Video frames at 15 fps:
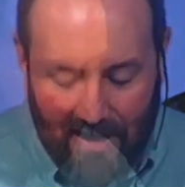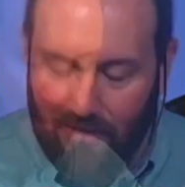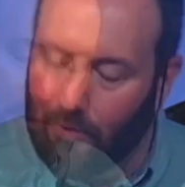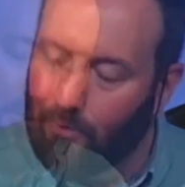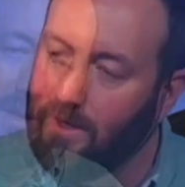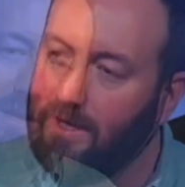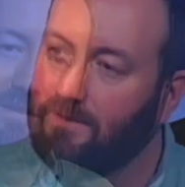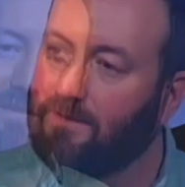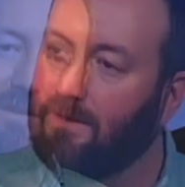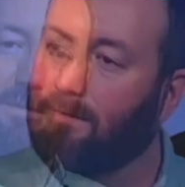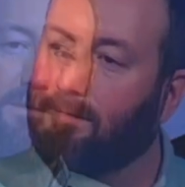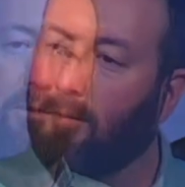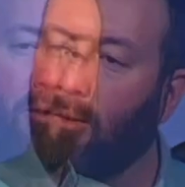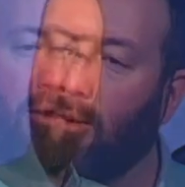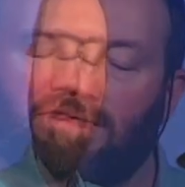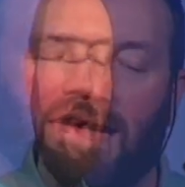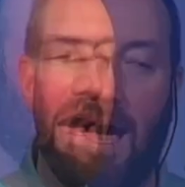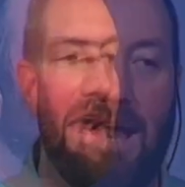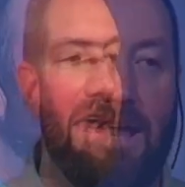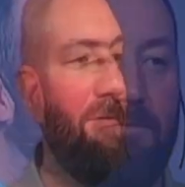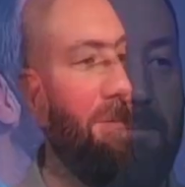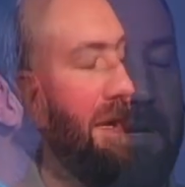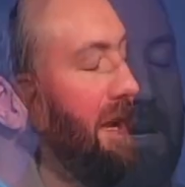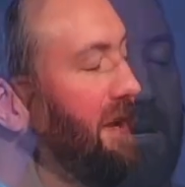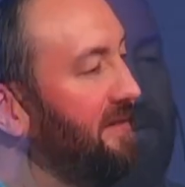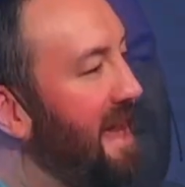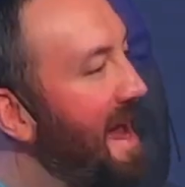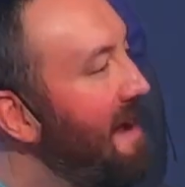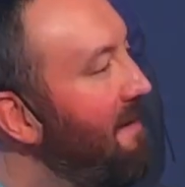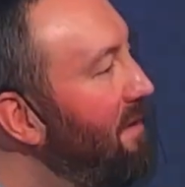And the reason for that is
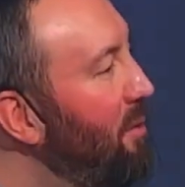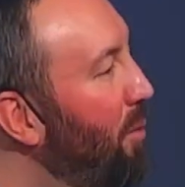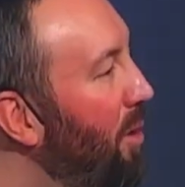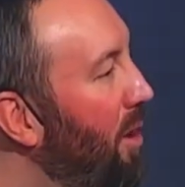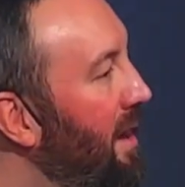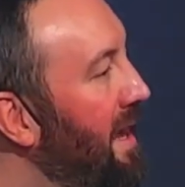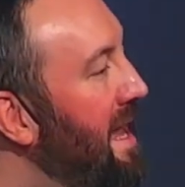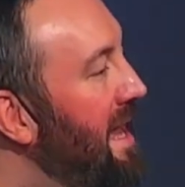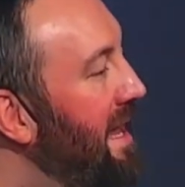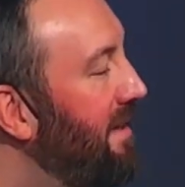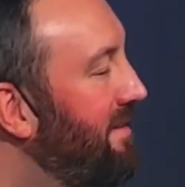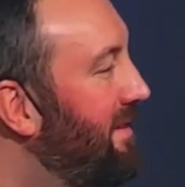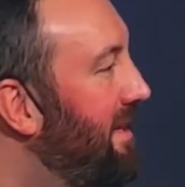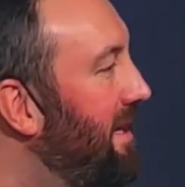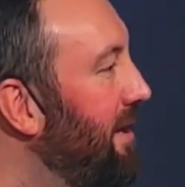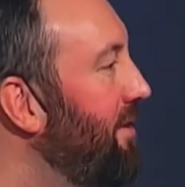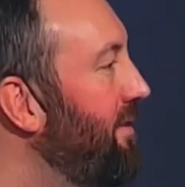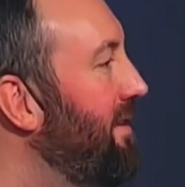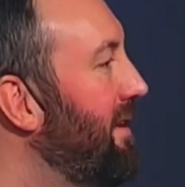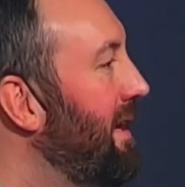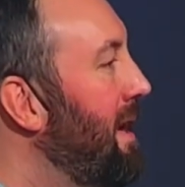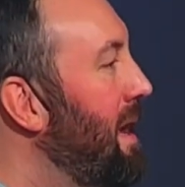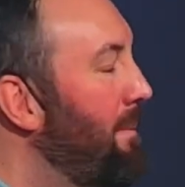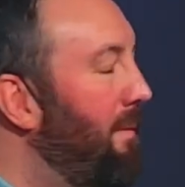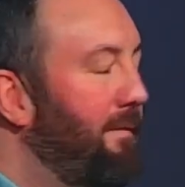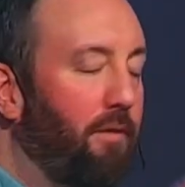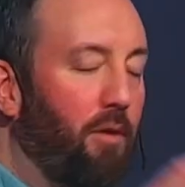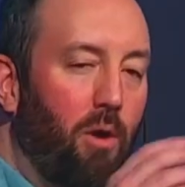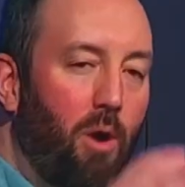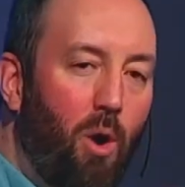because everyone is guilty
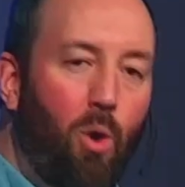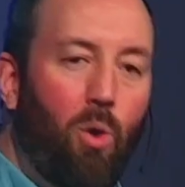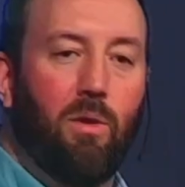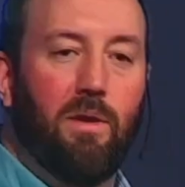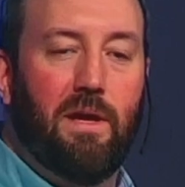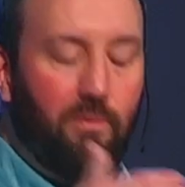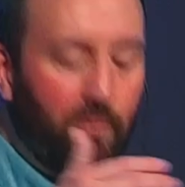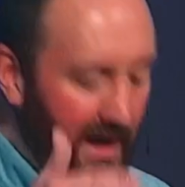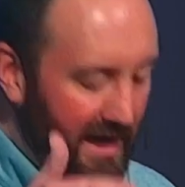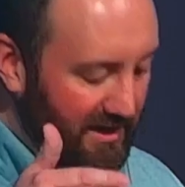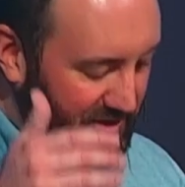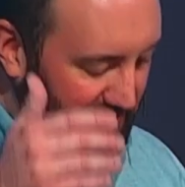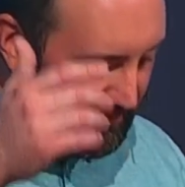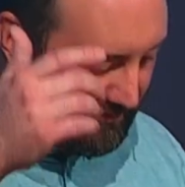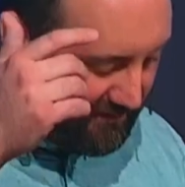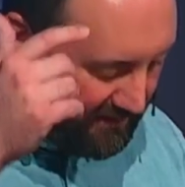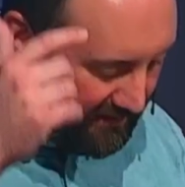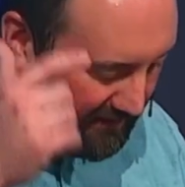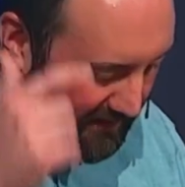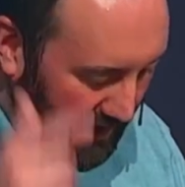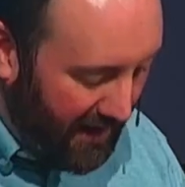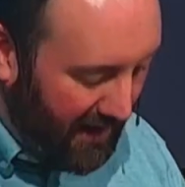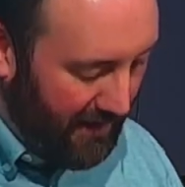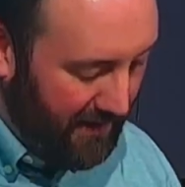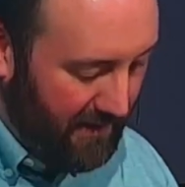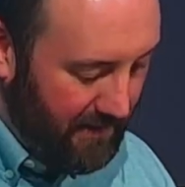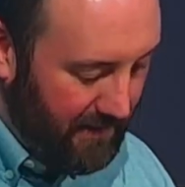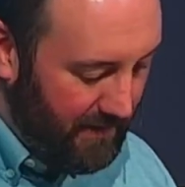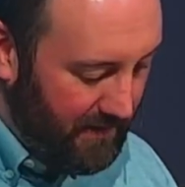before a holy and righteous God.